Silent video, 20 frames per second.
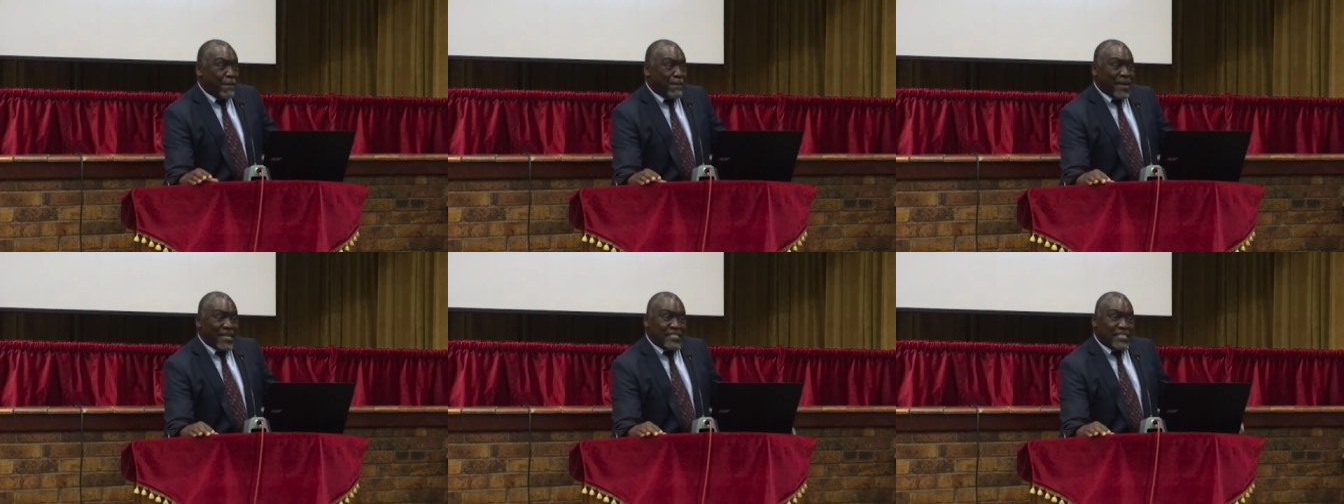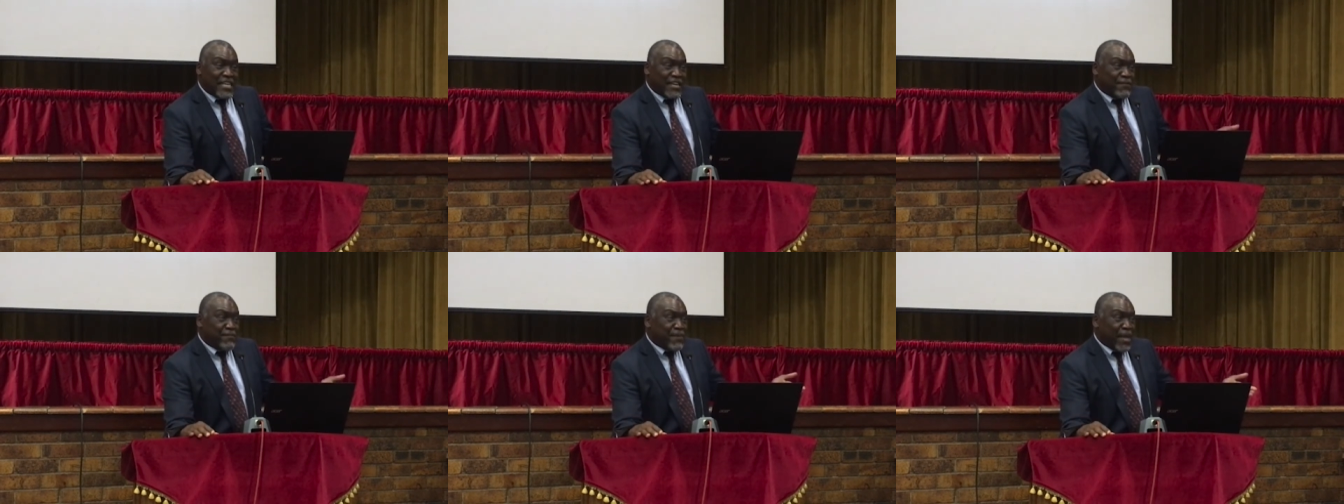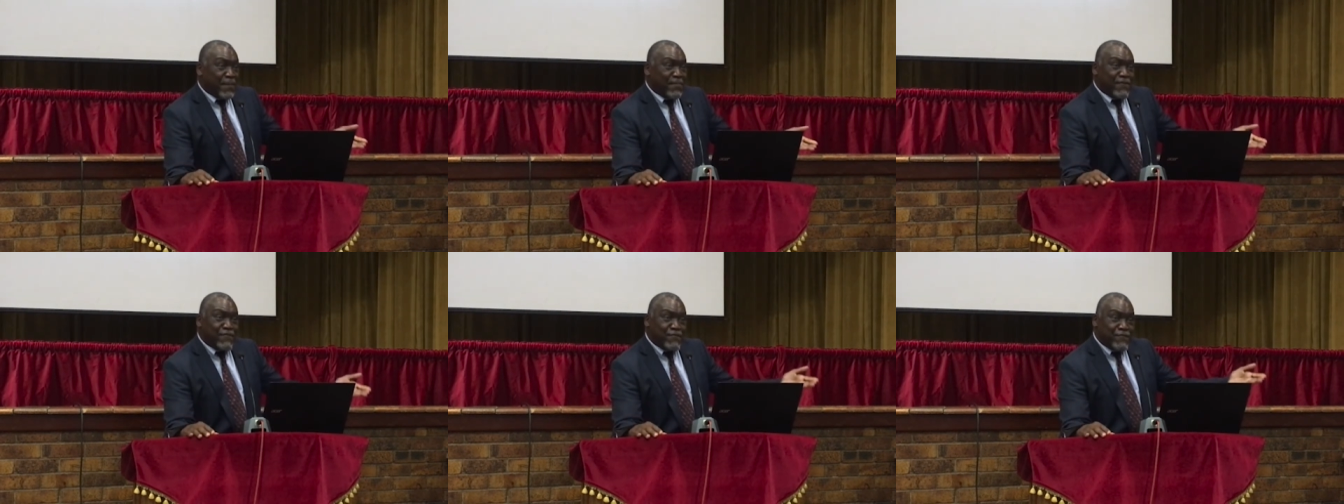but uh,
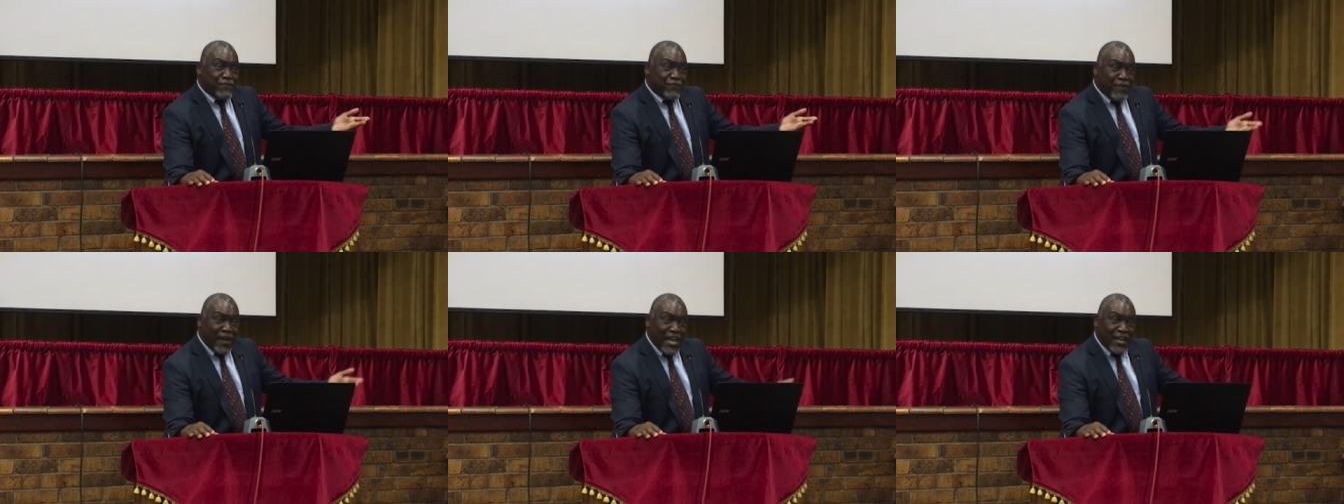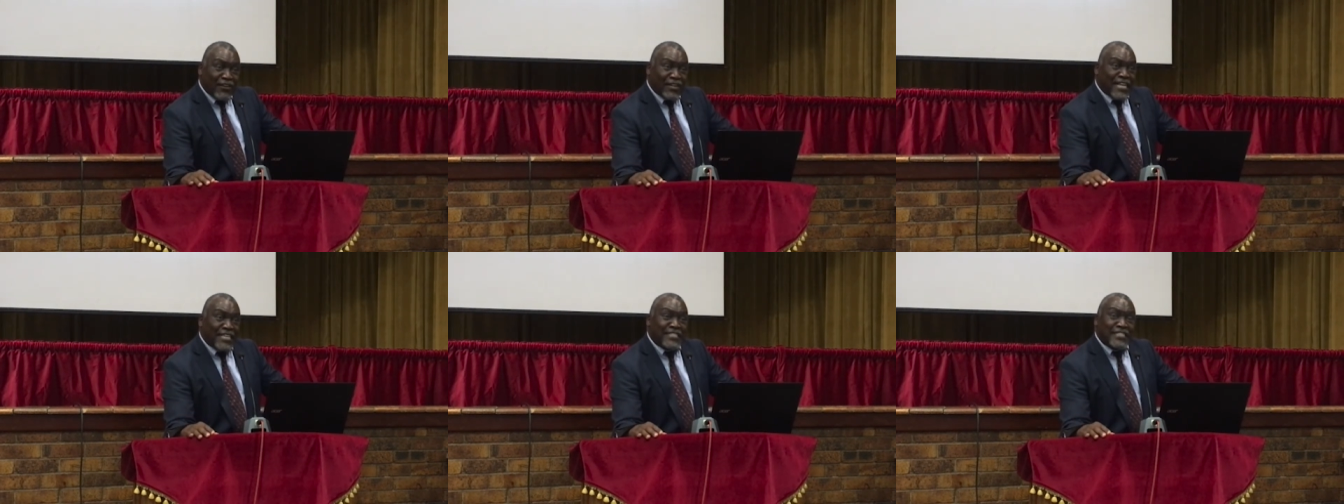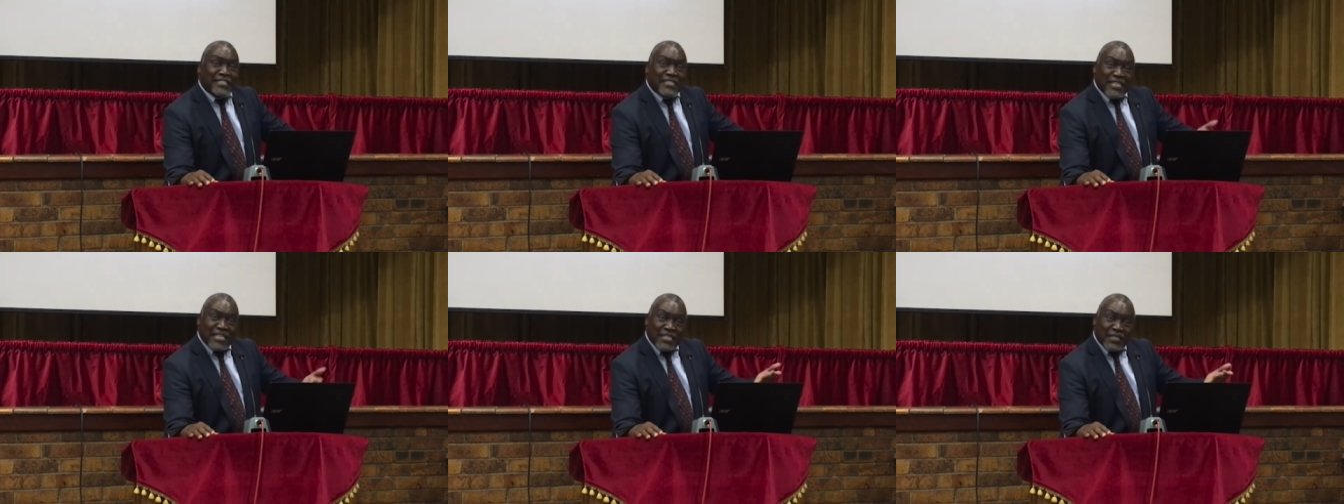maybe
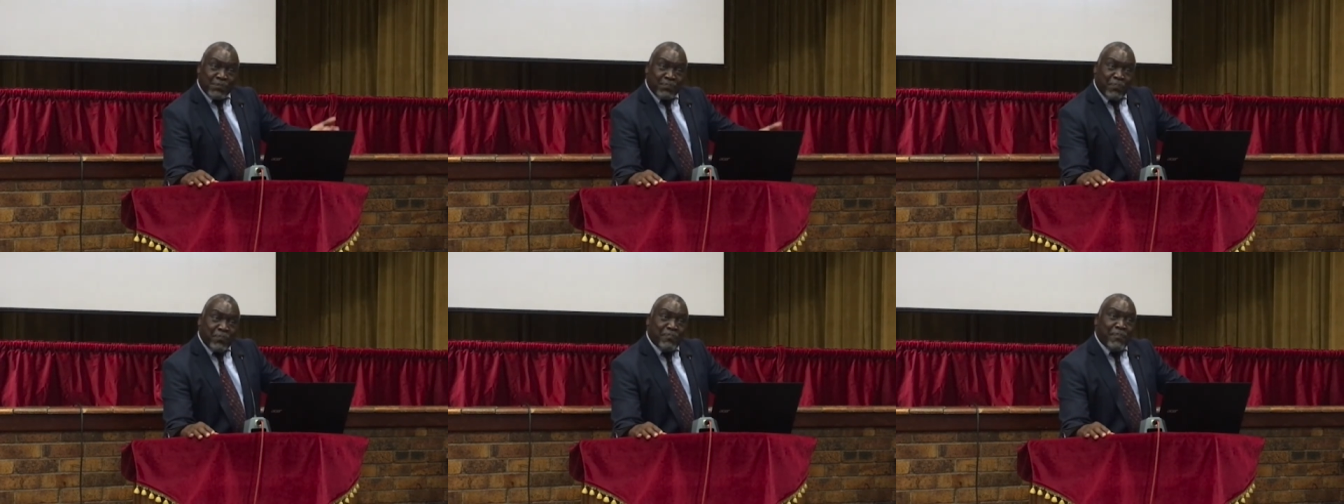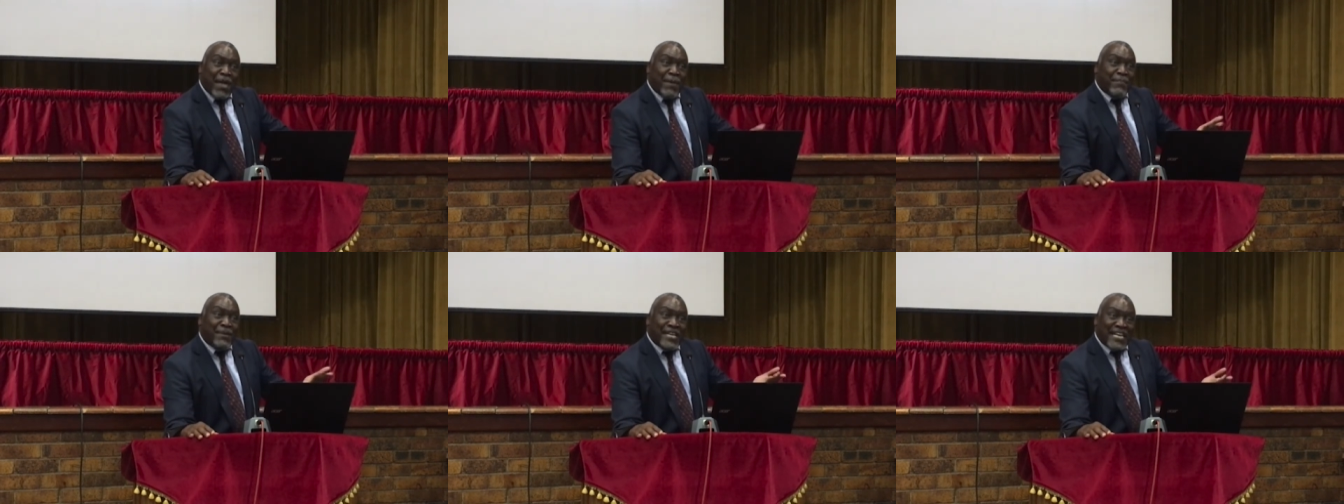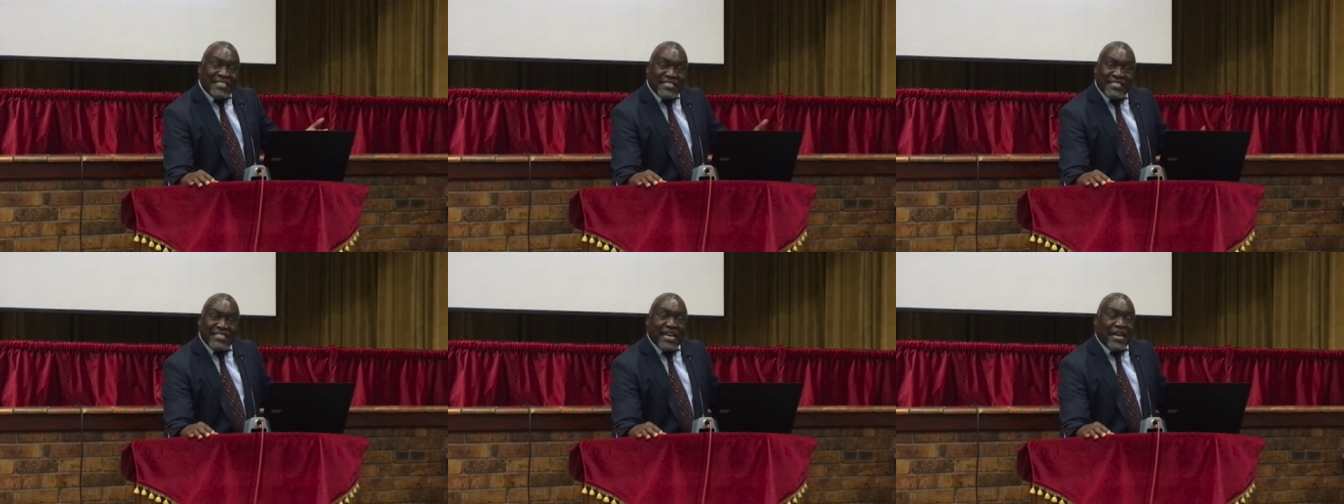violence is maybe
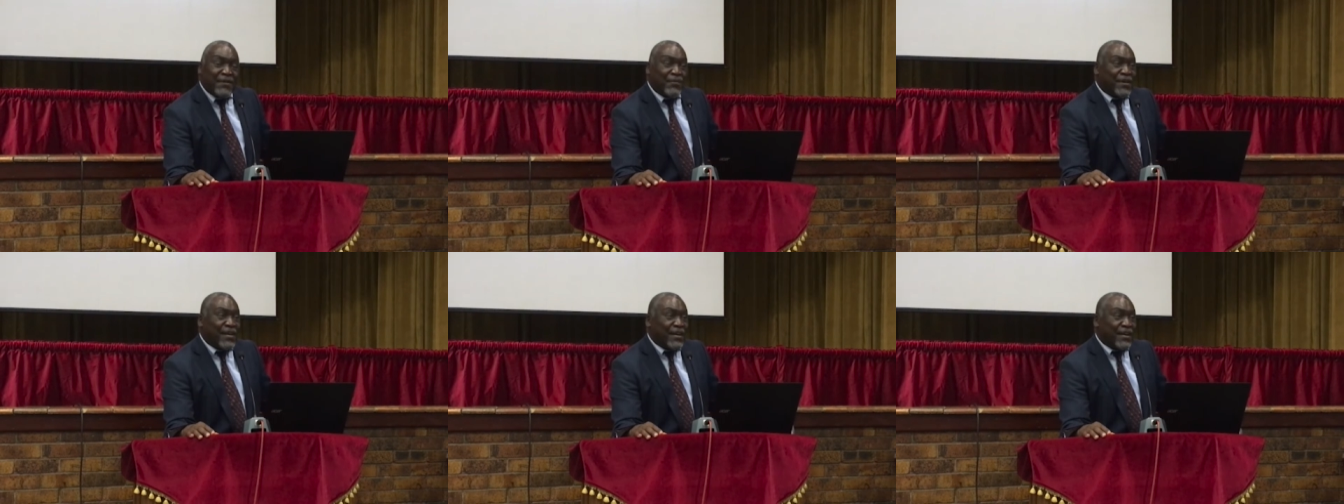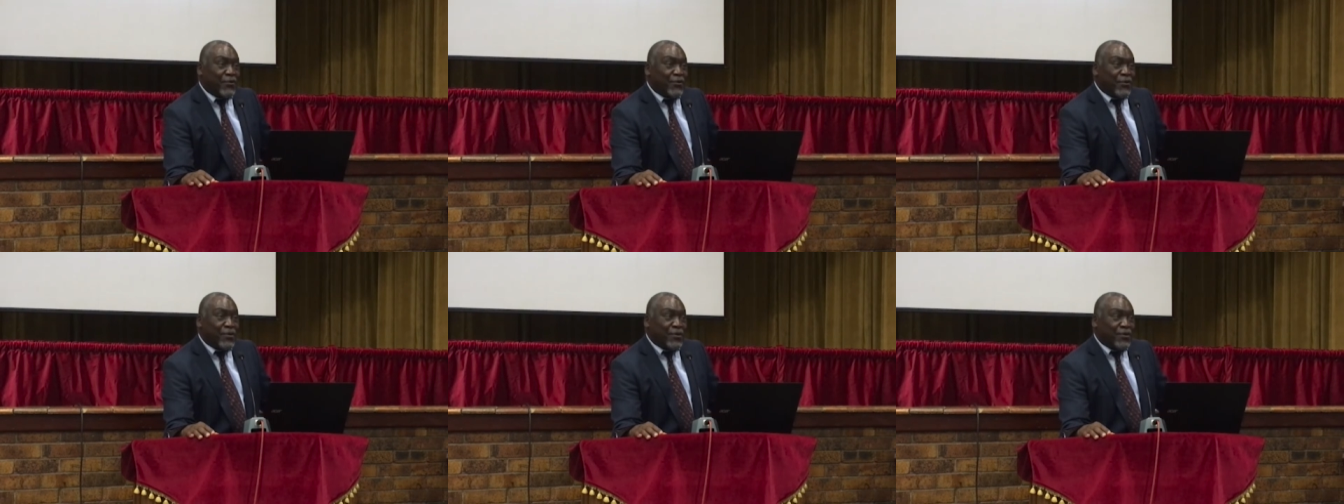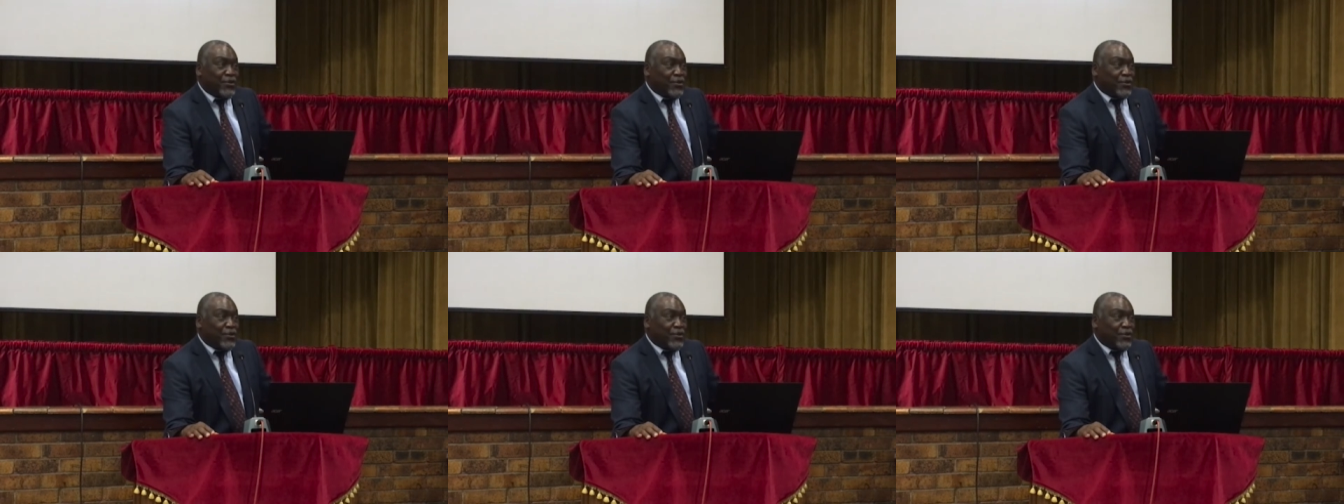just uh, uh,